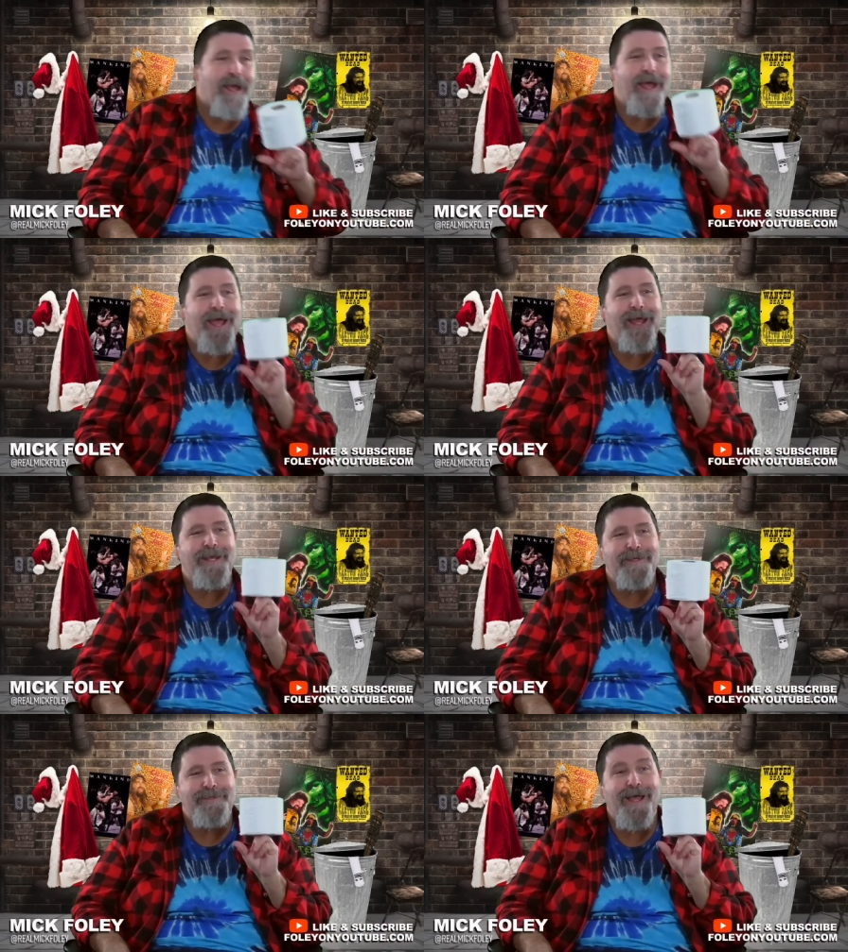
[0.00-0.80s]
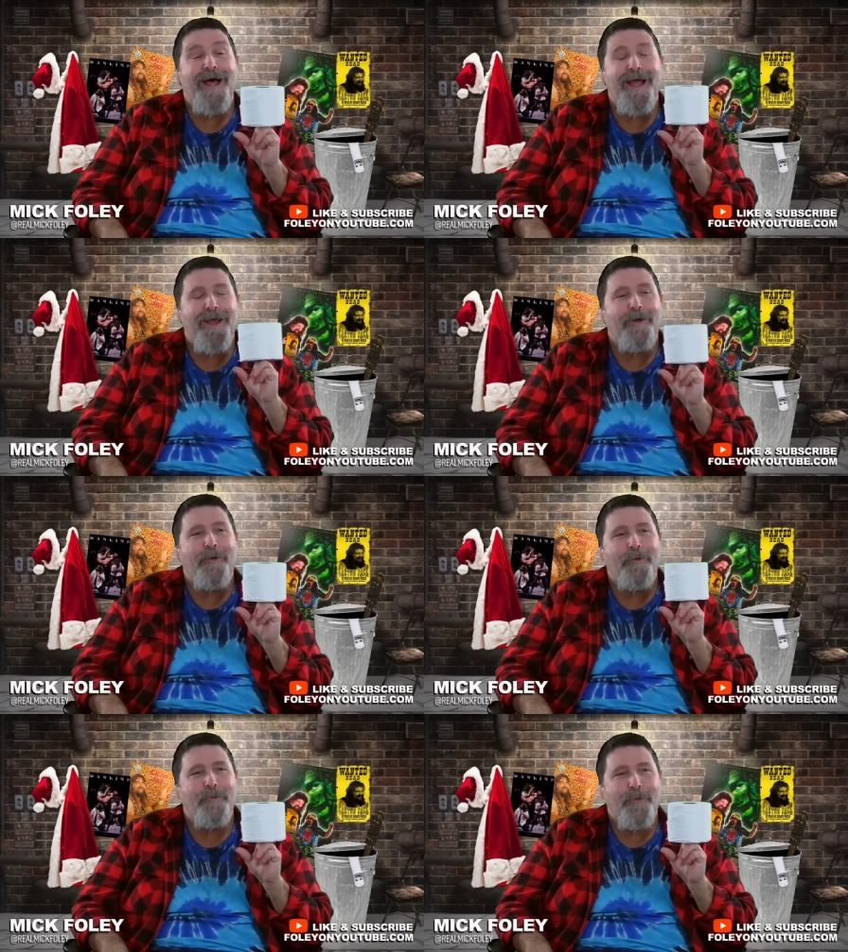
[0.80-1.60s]
an
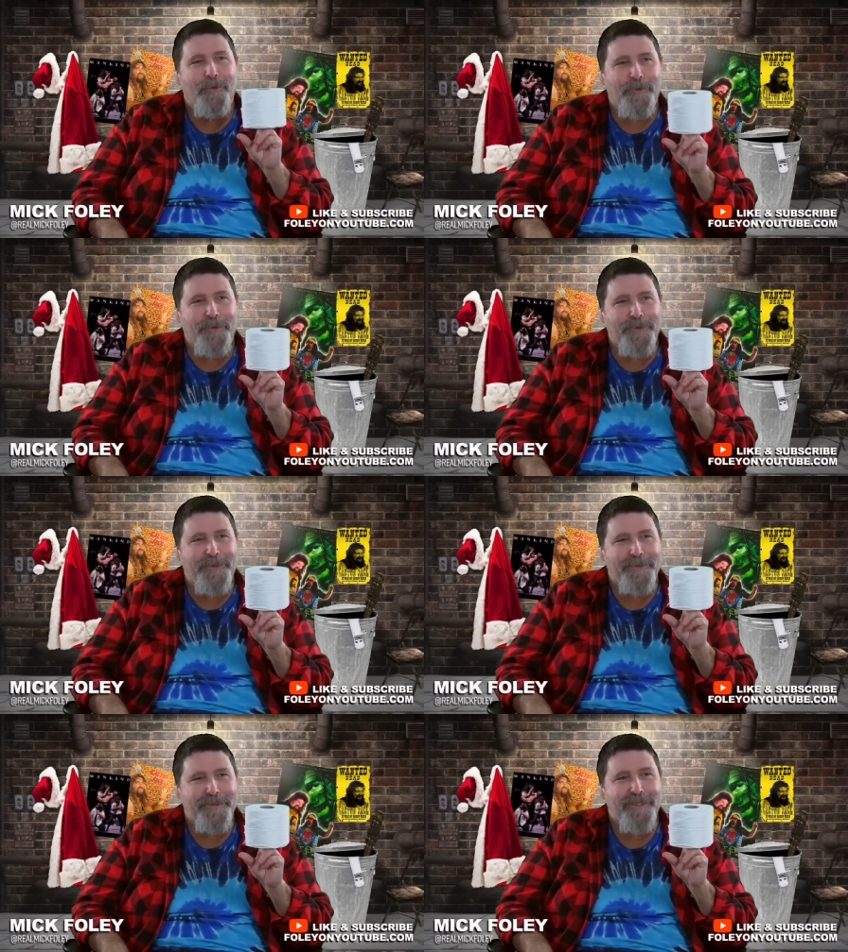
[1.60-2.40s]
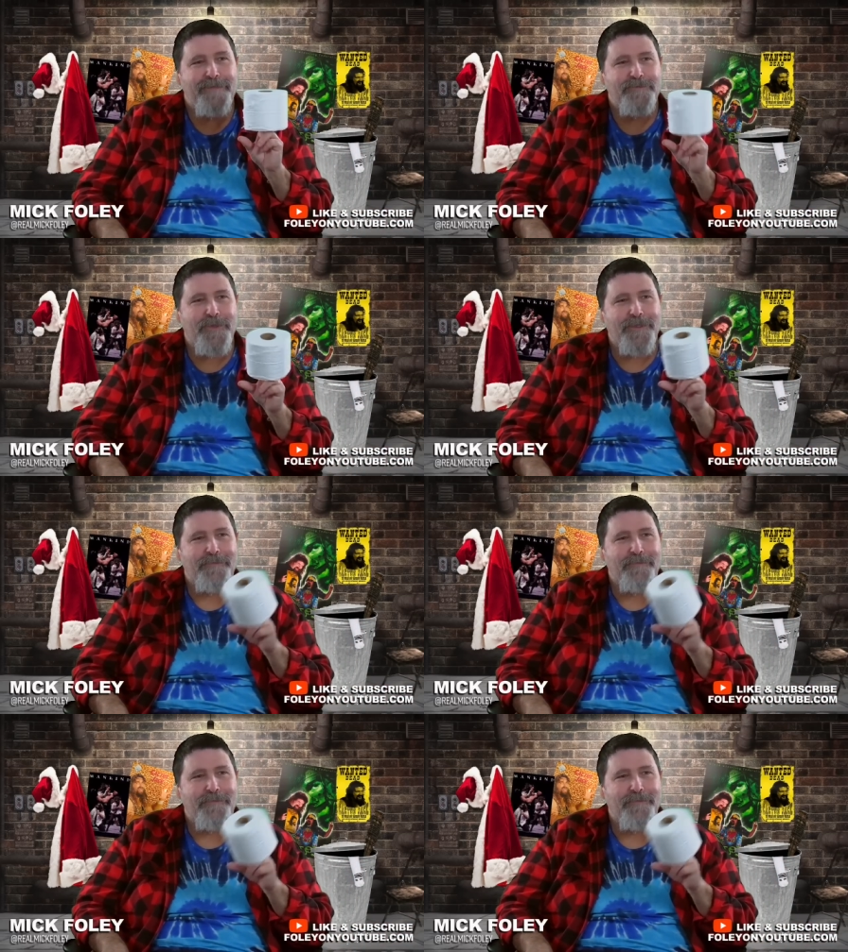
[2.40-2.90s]
entire roll. We get shit paper.